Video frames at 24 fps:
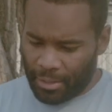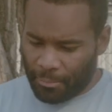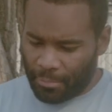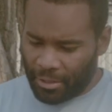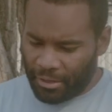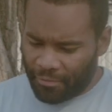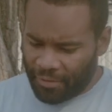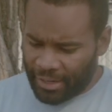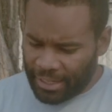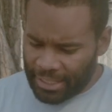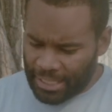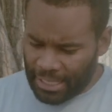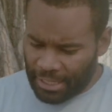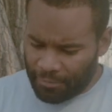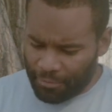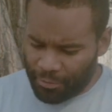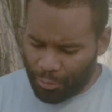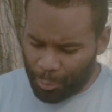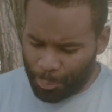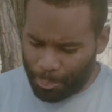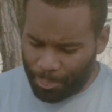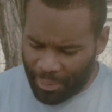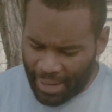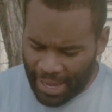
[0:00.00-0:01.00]
But if I gave
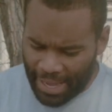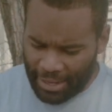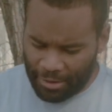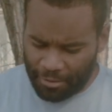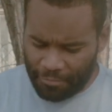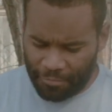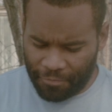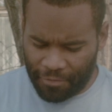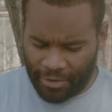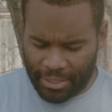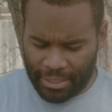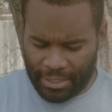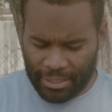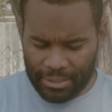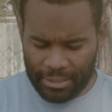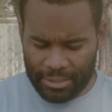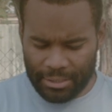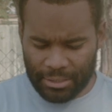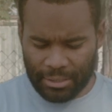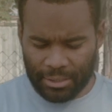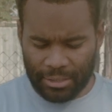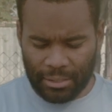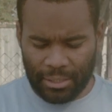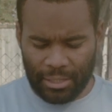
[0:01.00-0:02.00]
you bad
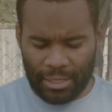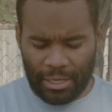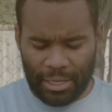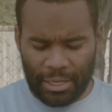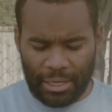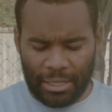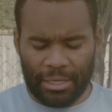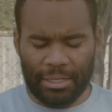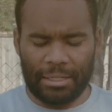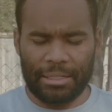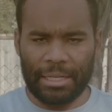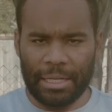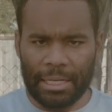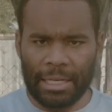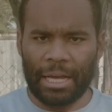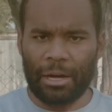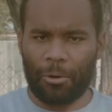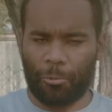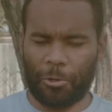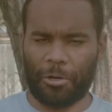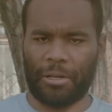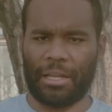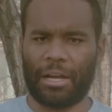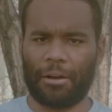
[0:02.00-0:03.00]
advice and it did
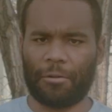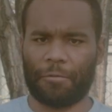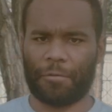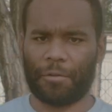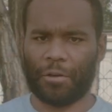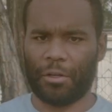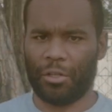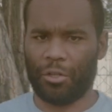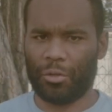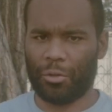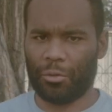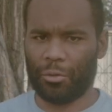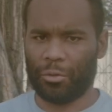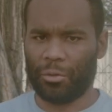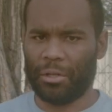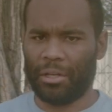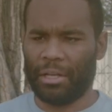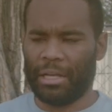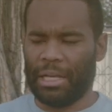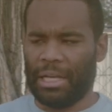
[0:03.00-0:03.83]
not work out for you,